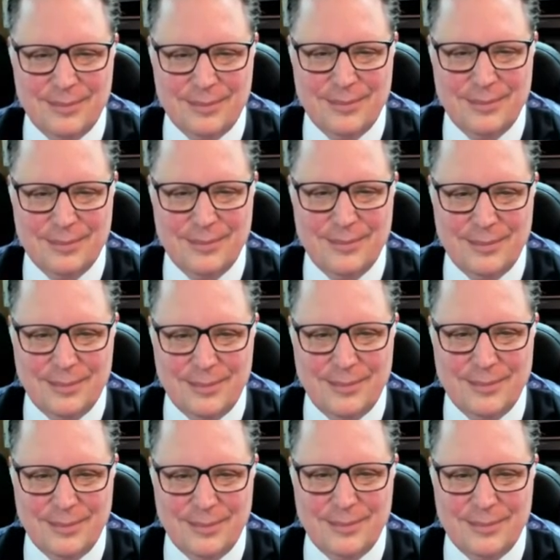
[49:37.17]

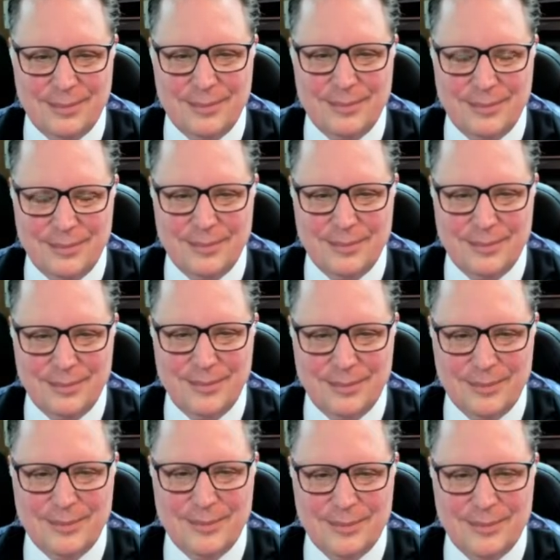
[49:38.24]

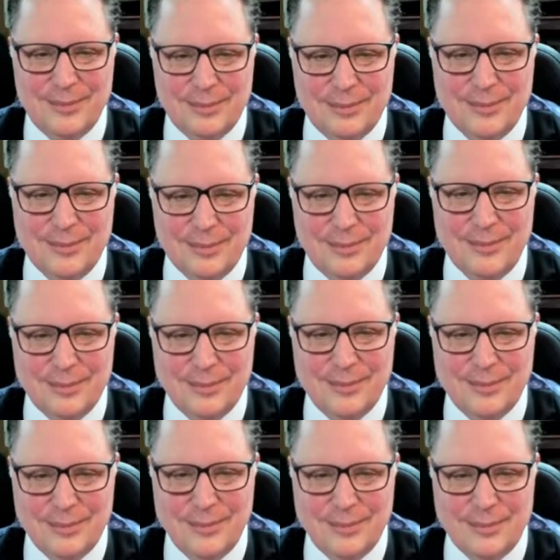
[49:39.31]

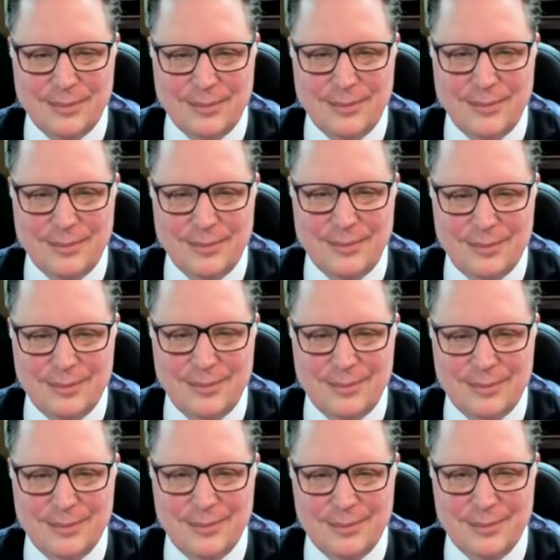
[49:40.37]

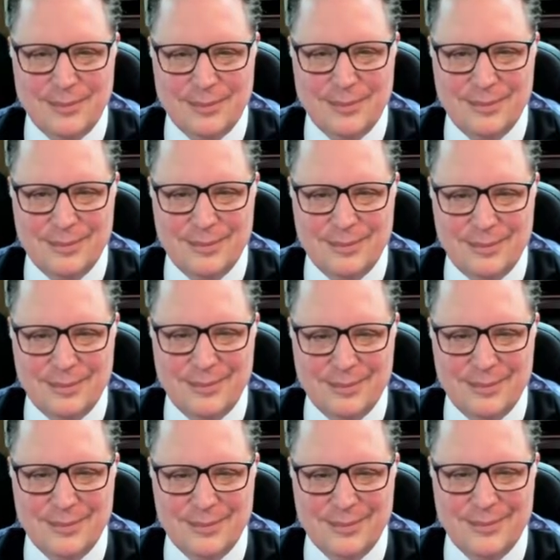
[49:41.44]

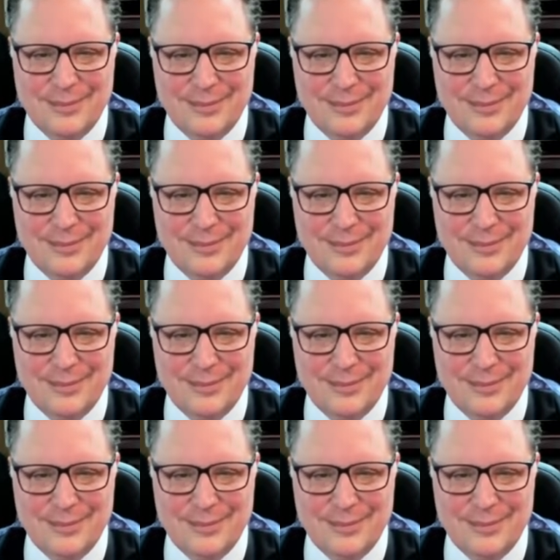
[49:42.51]
(not speaking)